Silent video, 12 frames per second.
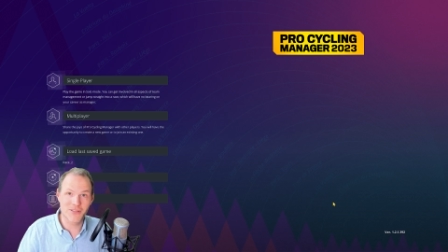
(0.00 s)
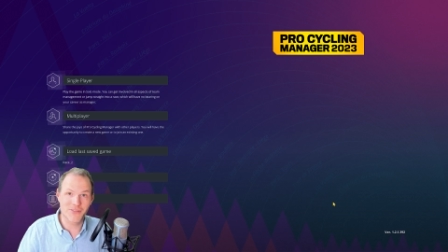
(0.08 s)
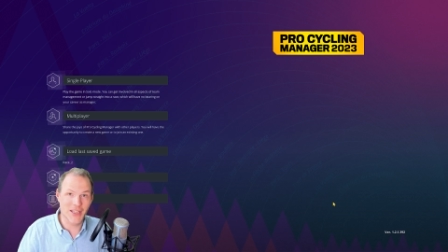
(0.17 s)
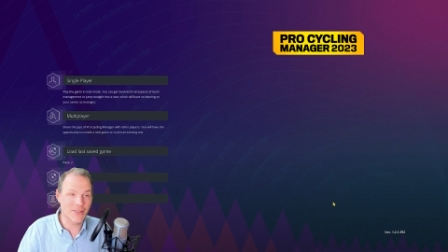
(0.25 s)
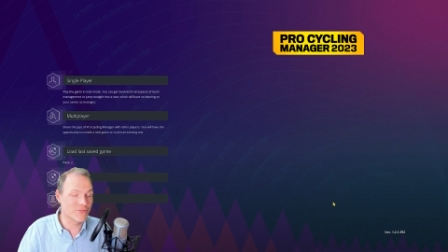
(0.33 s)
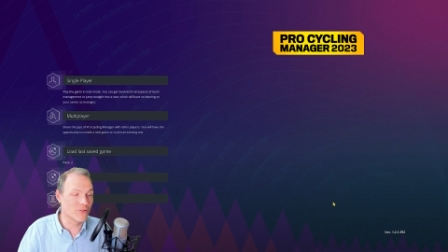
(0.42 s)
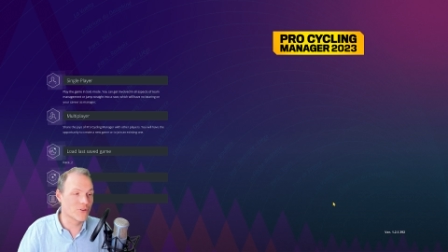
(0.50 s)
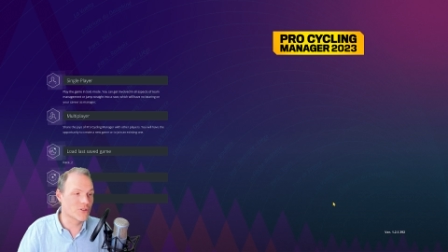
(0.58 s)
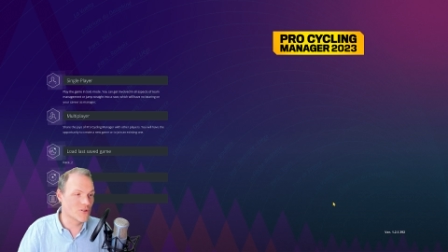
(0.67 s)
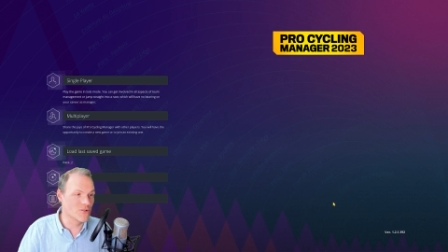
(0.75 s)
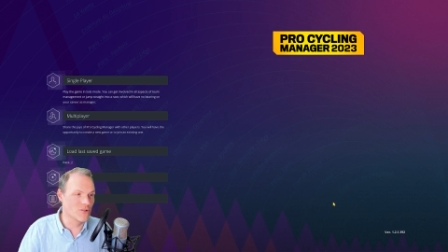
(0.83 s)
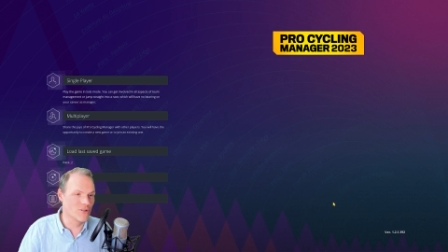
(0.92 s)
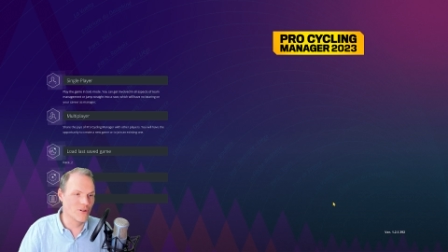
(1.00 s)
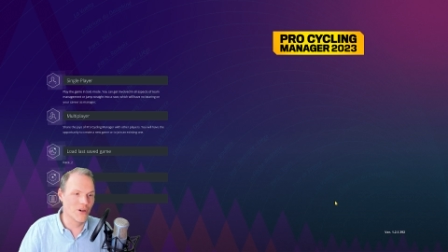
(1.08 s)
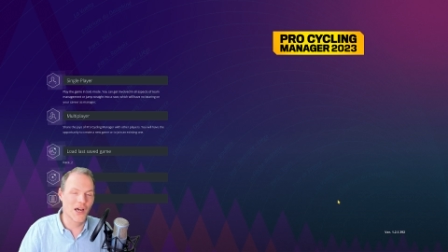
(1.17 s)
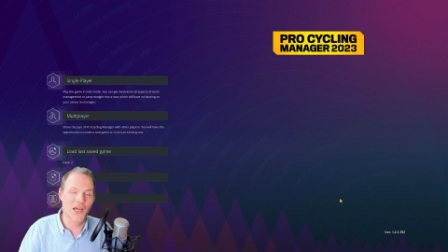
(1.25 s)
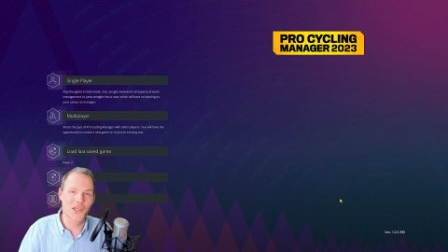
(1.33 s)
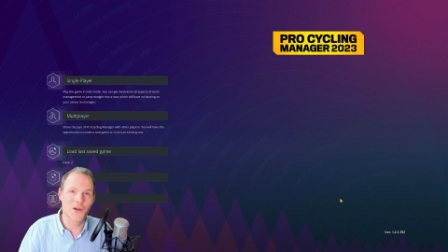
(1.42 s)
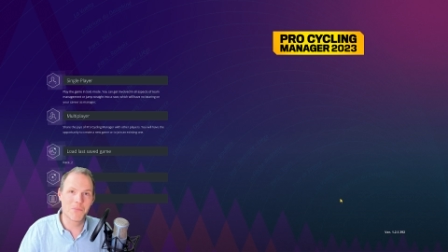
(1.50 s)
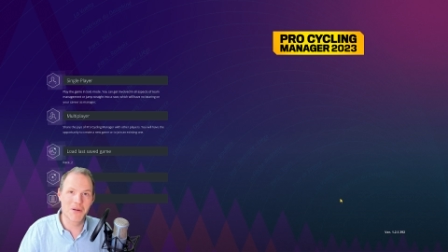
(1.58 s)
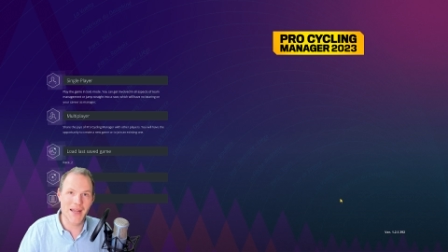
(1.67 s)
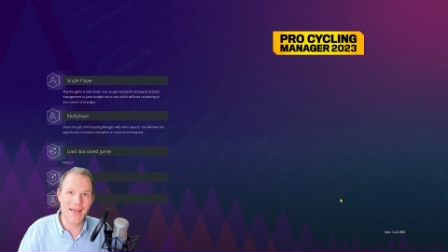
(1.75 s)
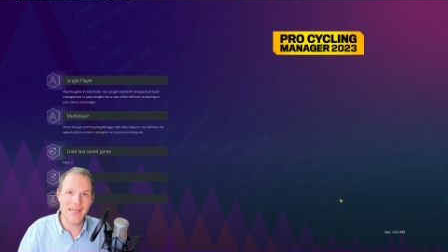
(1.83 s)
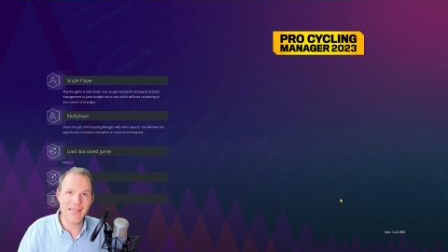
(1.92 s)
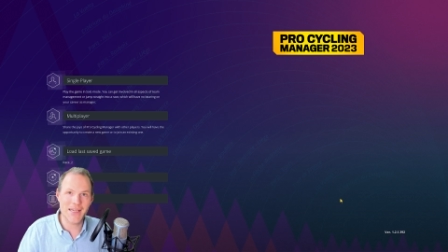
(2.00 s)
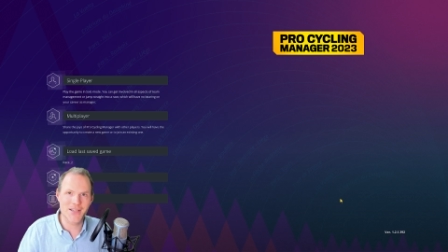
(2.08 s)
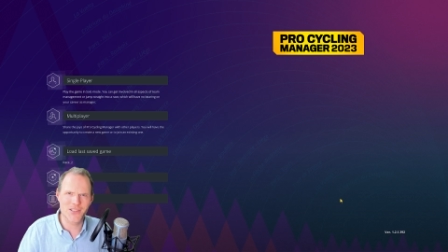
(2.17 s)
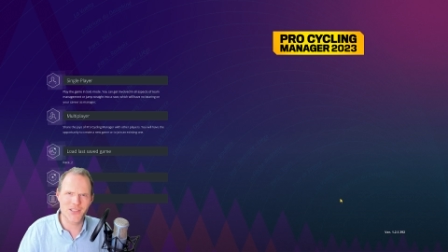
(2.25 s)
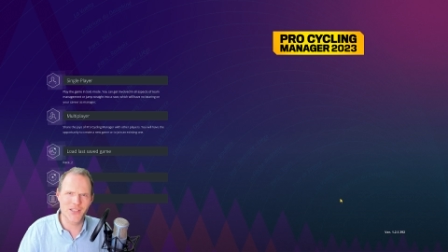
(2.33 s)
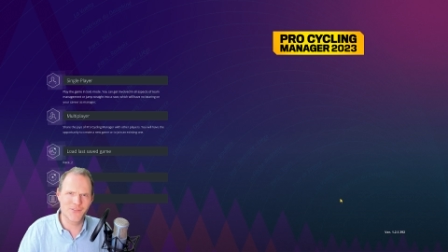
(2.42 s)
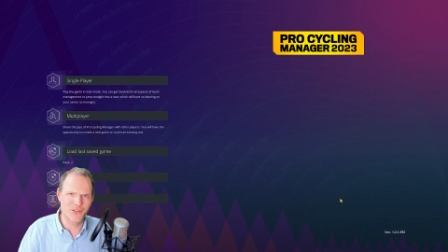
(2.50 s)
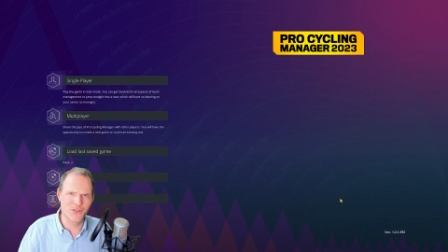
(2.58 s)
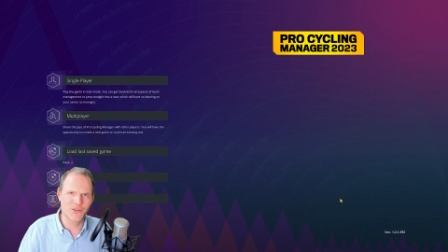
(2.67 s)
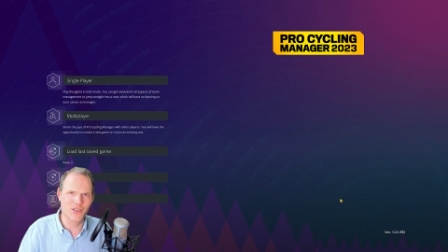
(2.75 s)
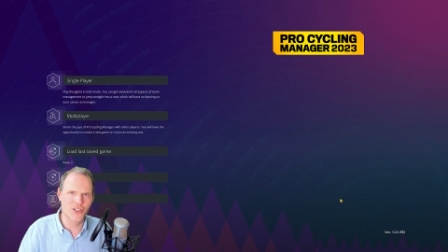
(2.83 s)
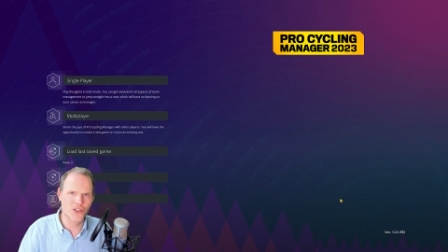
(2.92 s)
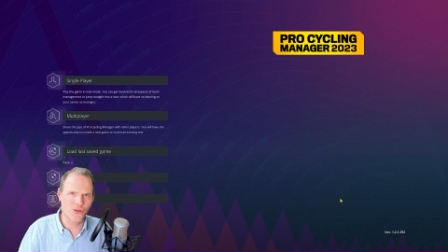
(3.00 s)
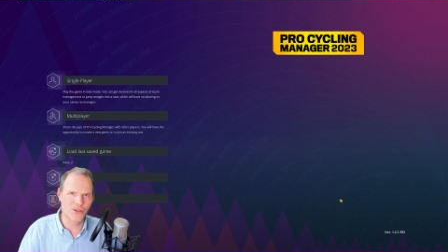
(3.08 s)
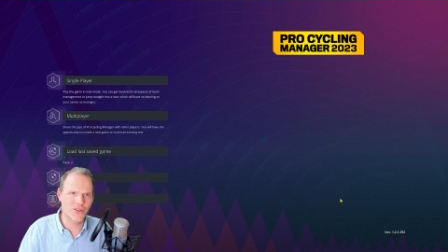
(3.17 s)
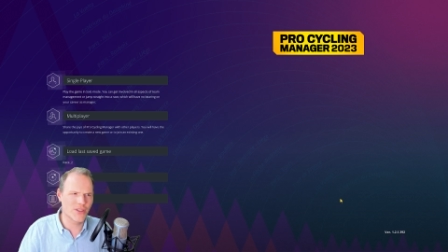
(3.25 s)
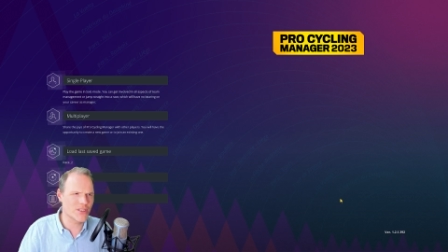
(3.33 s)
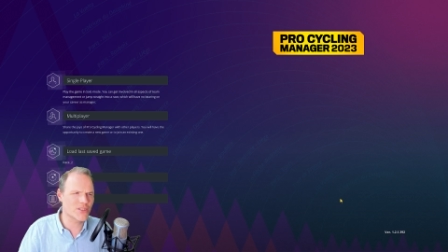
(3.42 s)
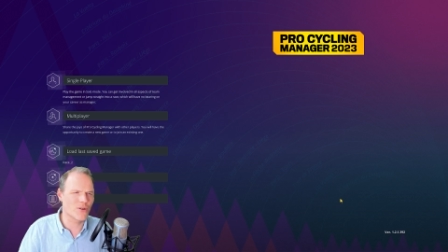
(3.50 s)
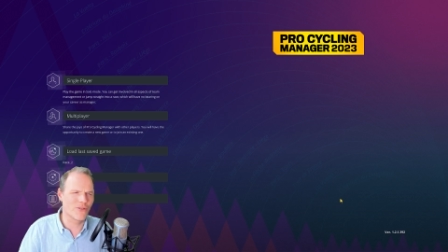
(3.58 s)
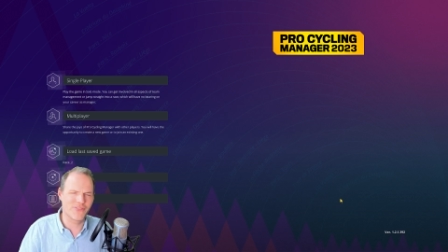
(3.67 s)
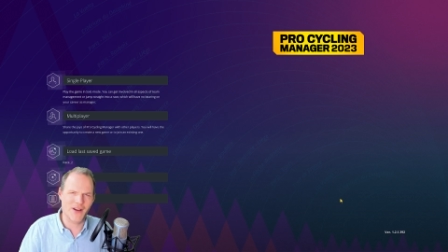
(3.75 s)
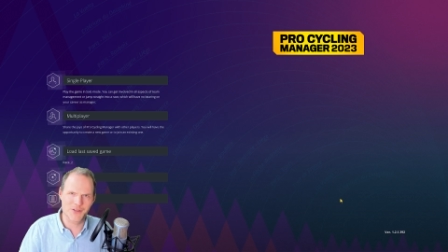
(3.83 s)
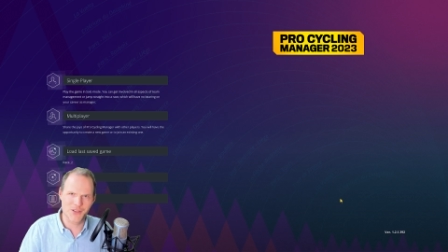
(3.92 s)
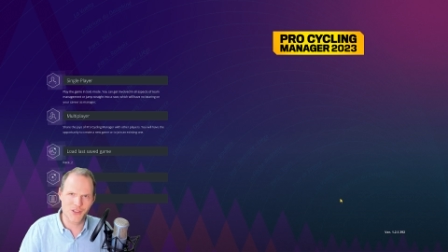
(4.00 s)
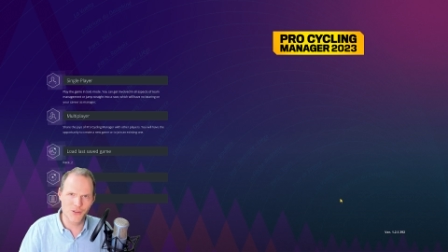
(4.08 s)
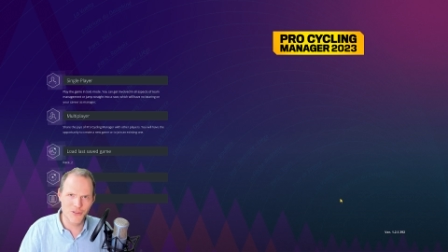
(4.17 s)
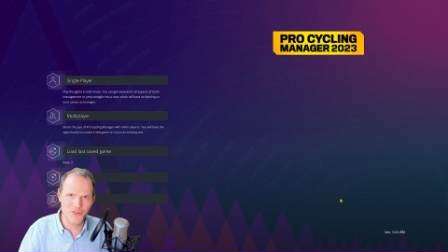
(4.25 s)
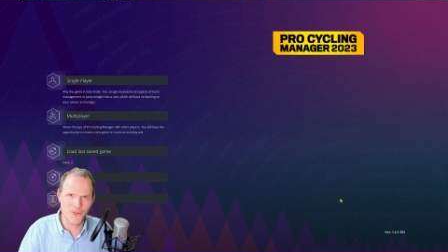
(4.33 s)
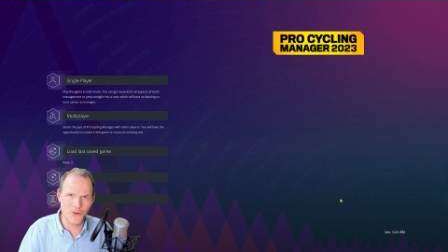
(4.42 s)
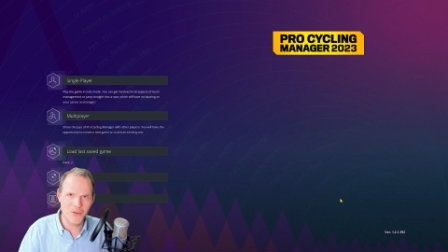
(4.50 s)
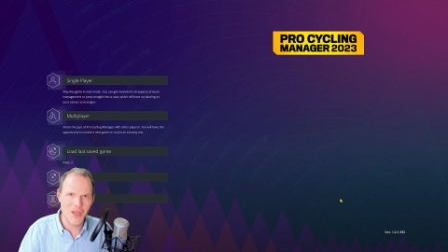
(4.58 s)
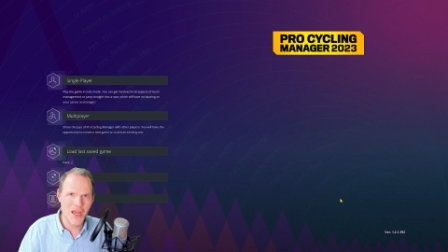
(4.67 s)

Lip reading: I think, for your playing, and if you enjoyed this or found it useful,